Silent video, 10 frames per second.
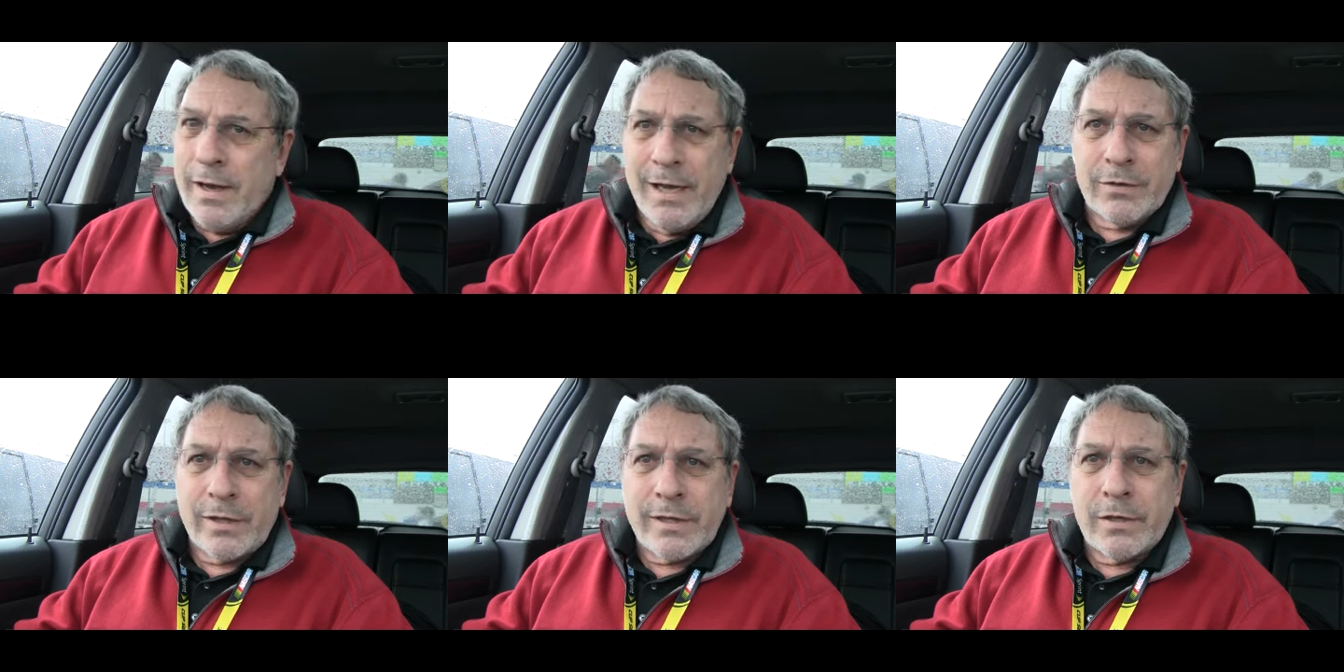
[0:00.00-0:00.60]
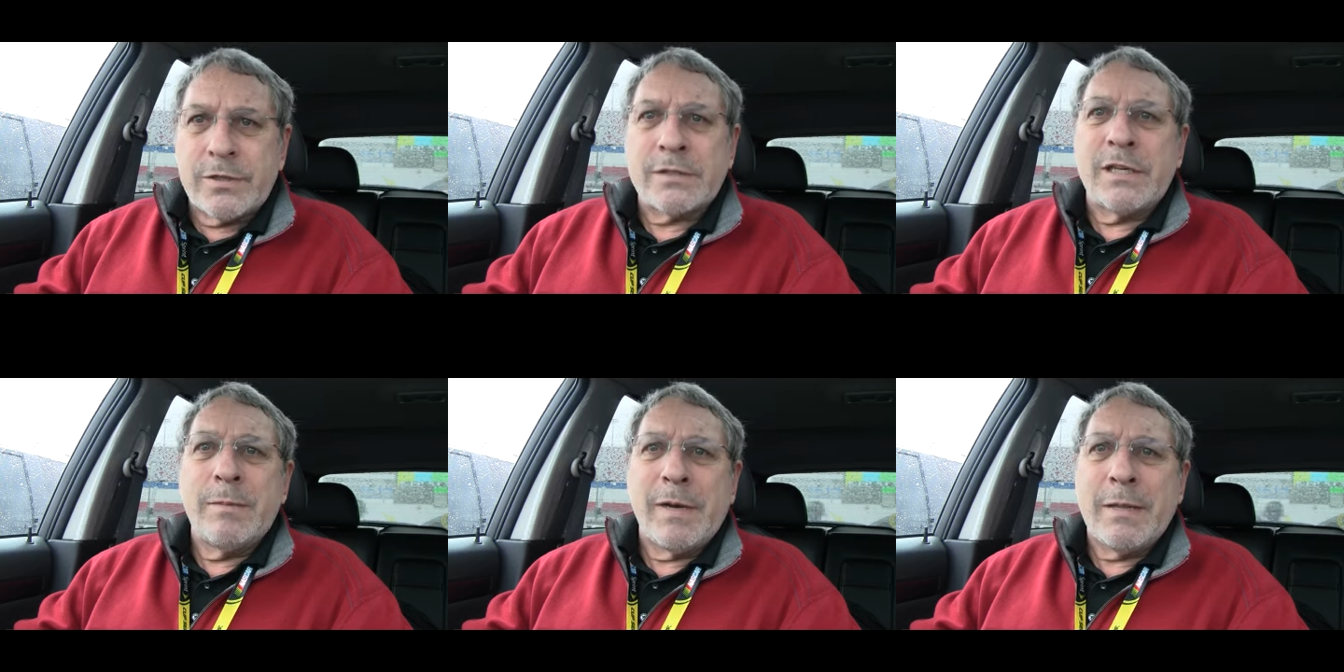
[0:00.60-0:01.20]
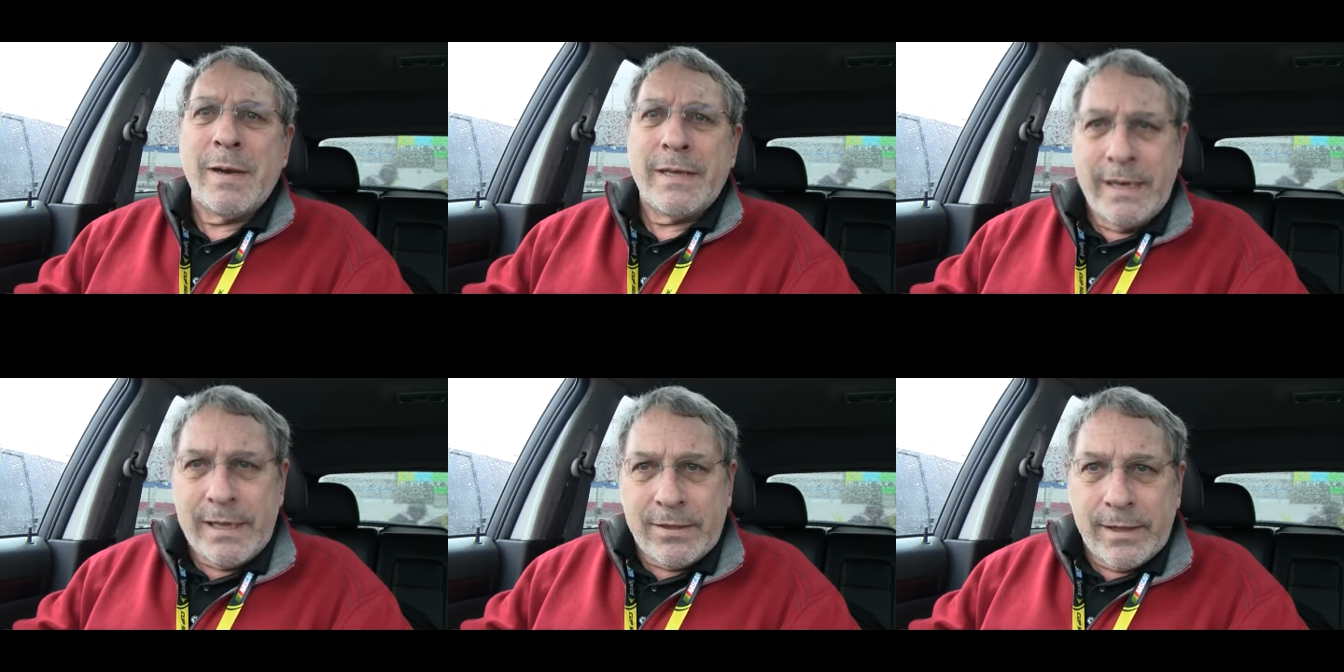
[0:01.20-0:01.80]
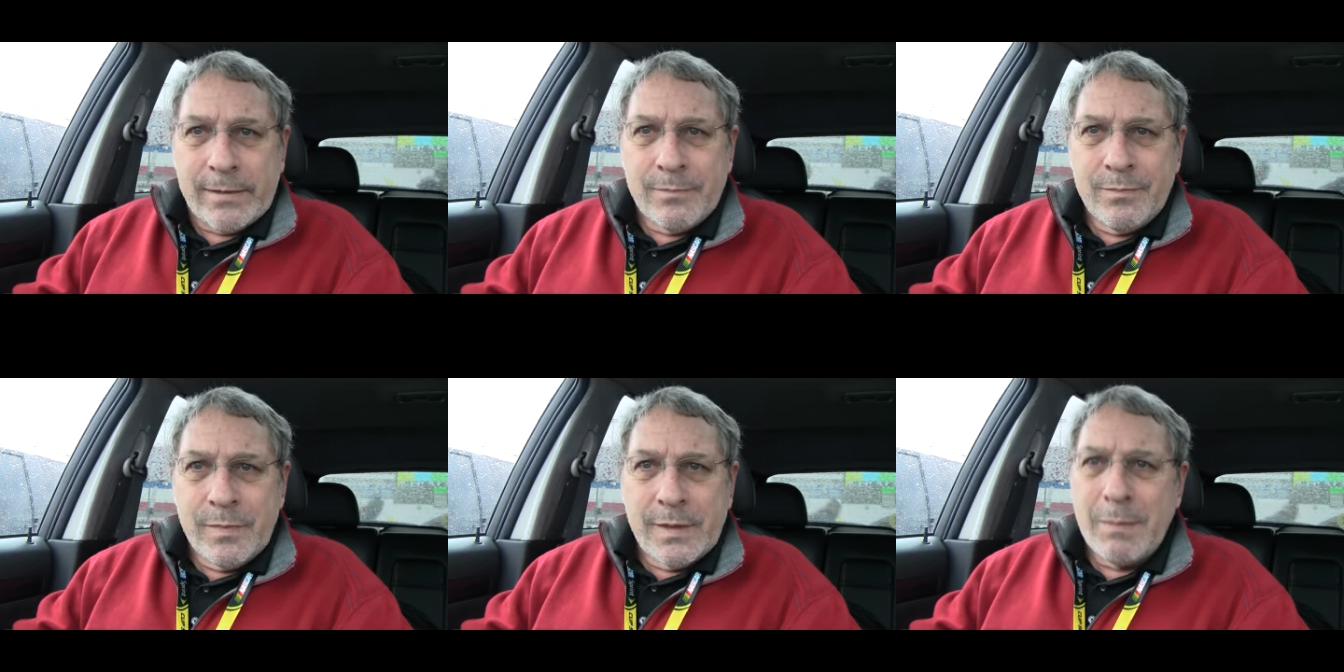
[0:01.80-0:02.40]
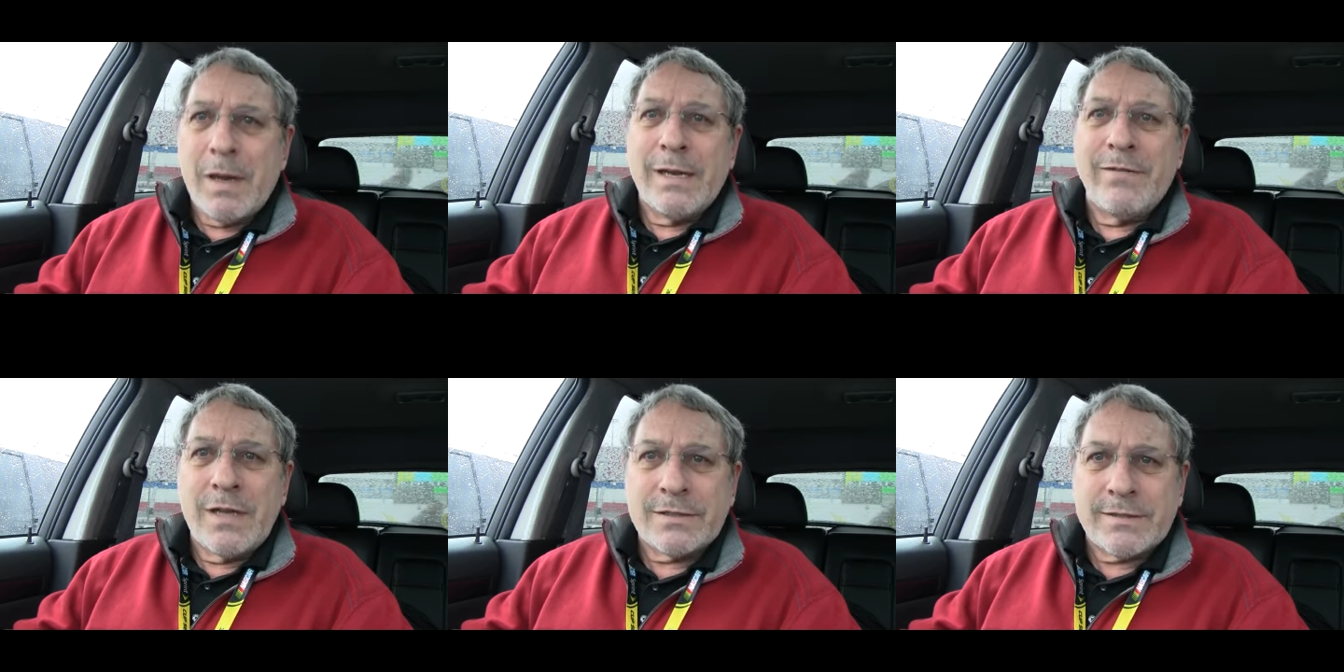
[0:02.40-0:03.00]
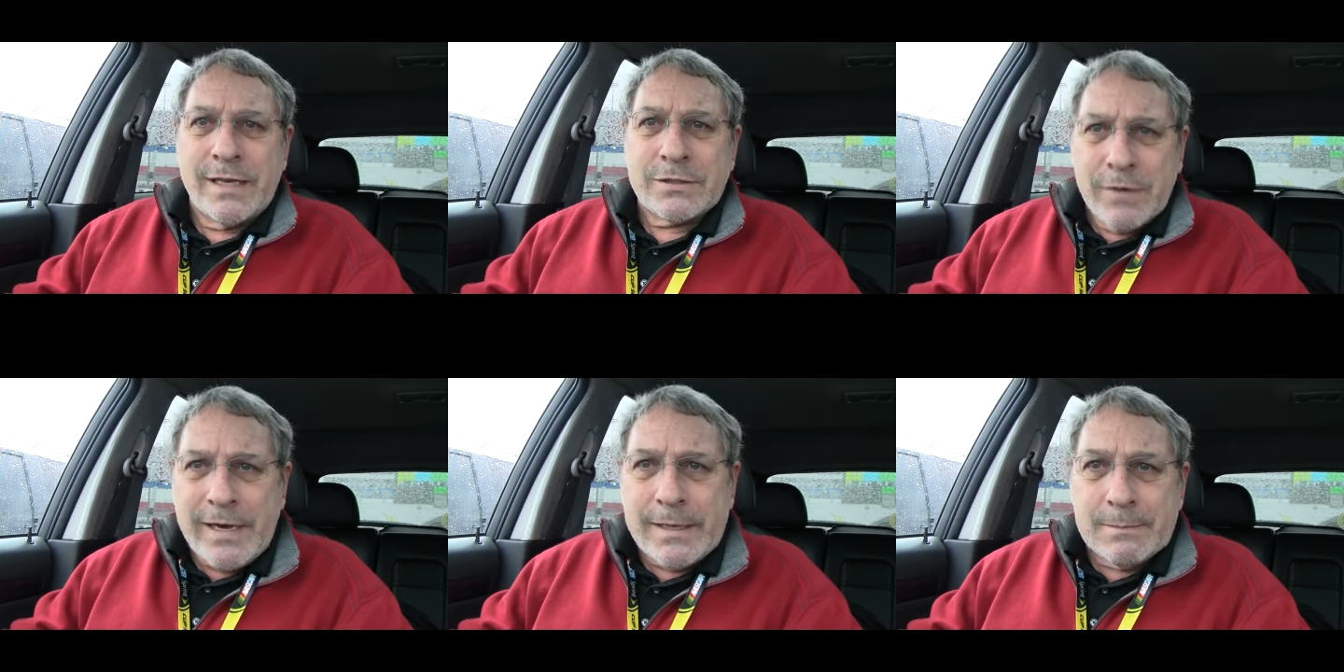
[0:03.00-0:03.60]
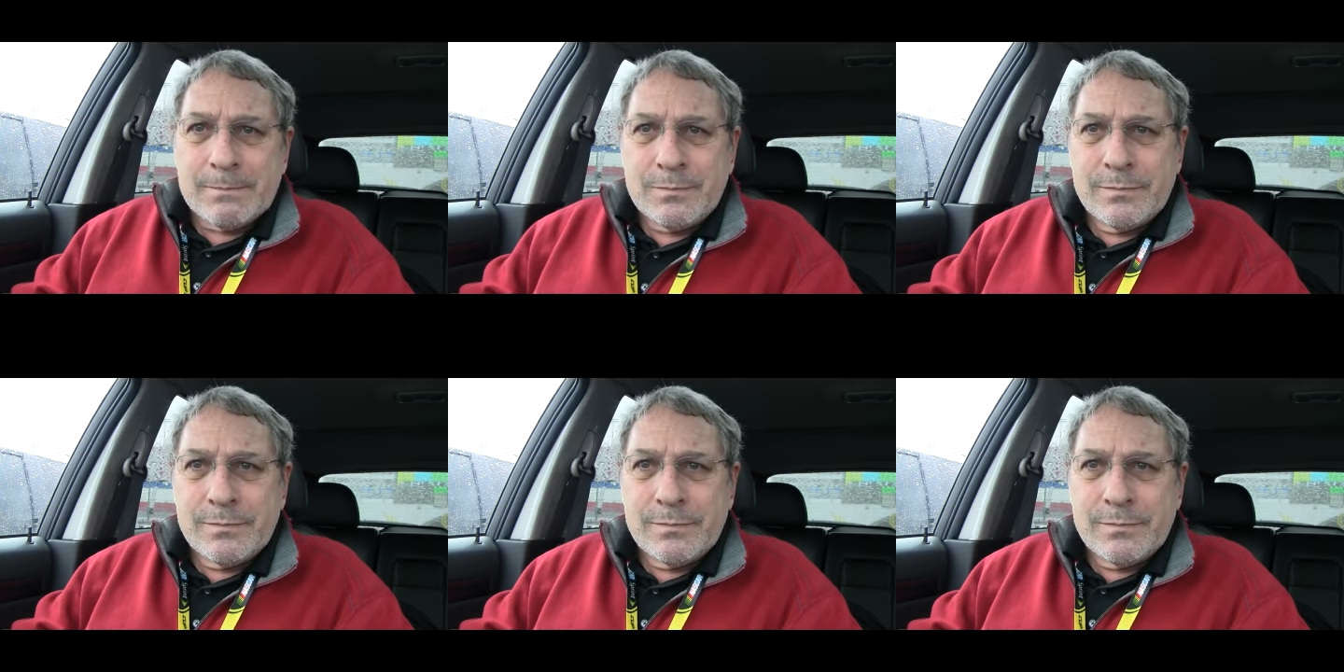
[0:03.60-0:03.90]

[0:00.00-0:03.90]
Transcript: I don't think they're going to talk to anybody about anything. They might even not say it's raining.